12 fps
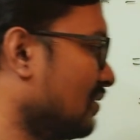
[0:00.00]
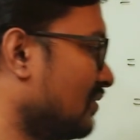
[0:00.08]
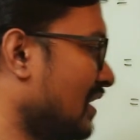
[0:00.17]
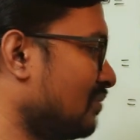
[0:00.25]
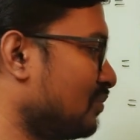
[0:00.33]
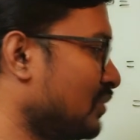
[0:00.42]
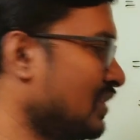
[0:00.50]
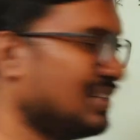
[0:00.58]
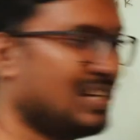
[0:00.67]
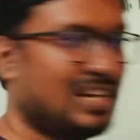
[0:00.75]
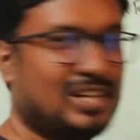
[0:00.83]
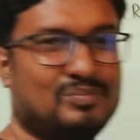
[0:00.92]

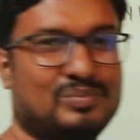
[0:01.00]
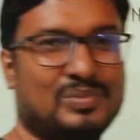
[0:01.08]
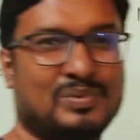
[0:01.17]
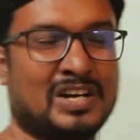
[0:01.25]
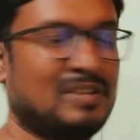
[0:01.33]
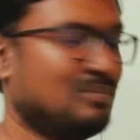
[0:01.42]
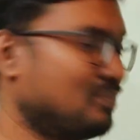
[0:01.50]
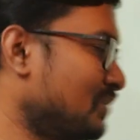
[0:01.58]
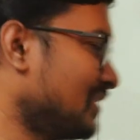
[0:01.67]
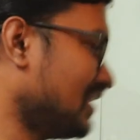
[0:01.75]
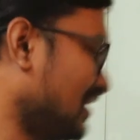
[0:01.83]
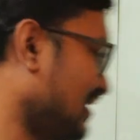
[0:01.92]

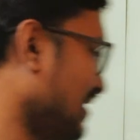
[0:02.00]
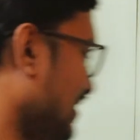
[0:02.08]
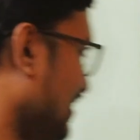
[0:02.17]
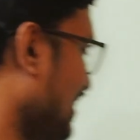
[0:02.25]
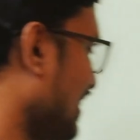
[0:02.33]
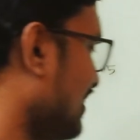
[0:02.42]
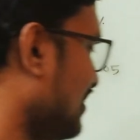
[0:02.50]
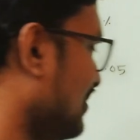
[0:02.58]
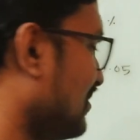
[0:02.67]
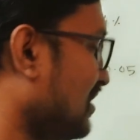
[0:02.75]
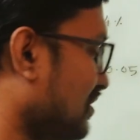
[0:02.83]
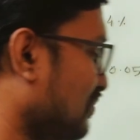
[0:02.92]
5.85% as
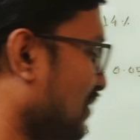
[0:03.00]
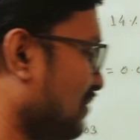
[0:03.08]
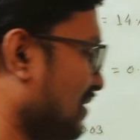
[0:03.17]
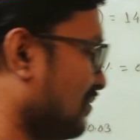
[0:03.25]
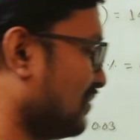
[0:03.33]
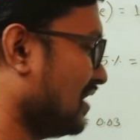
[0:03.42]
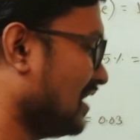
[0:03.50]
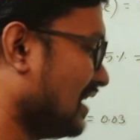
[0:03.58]
risk premium,